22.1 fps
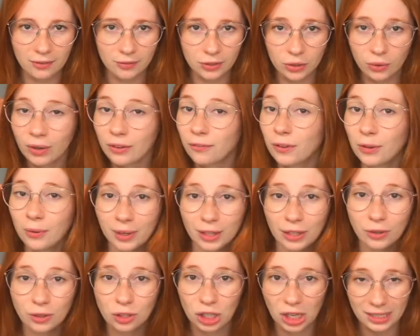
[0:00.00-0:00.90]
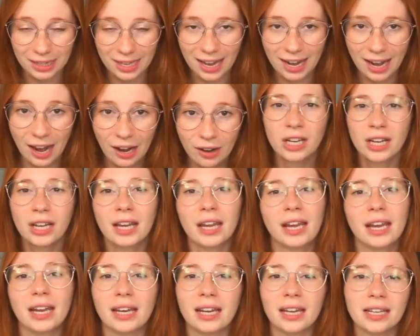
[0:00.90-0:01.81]
So if you want to go check that out,
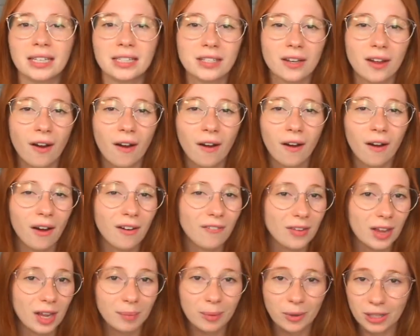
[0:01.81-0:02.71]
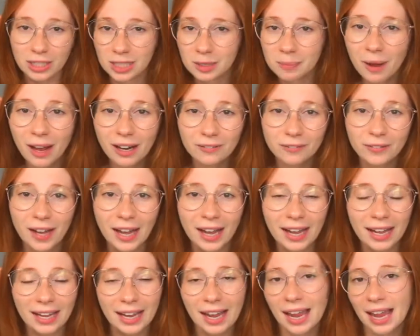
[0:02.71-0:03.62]
it is available on
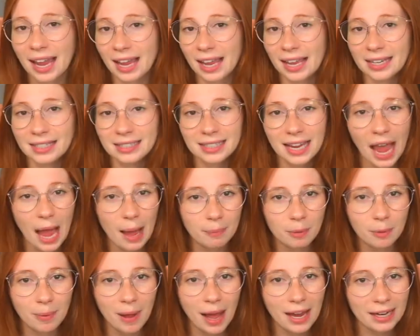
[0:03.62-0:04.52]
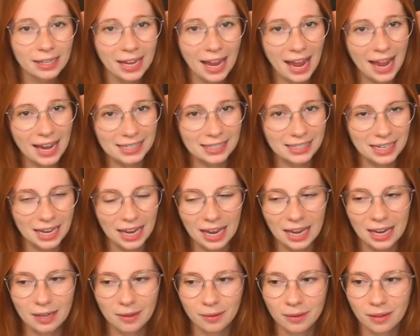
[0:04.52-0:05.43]
Spotify and Apple Podcasts
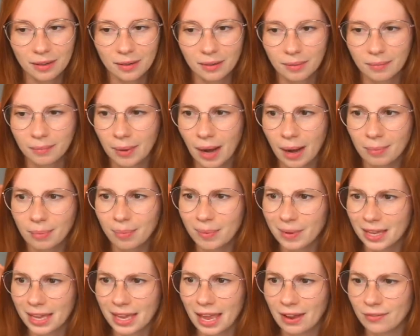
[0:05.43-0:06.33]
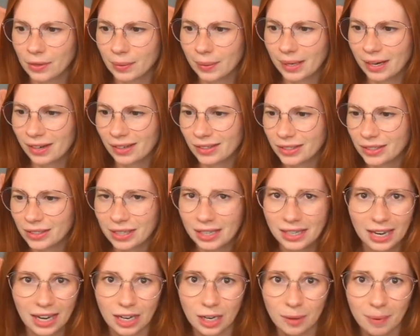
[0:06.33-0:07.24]
and probably everywhere else you can
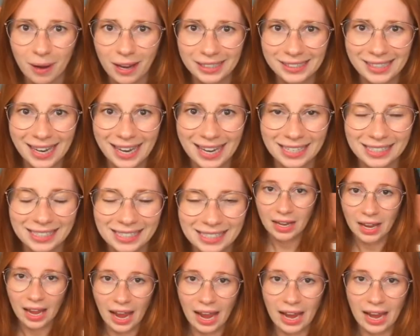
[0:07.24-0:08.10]
get your podcast.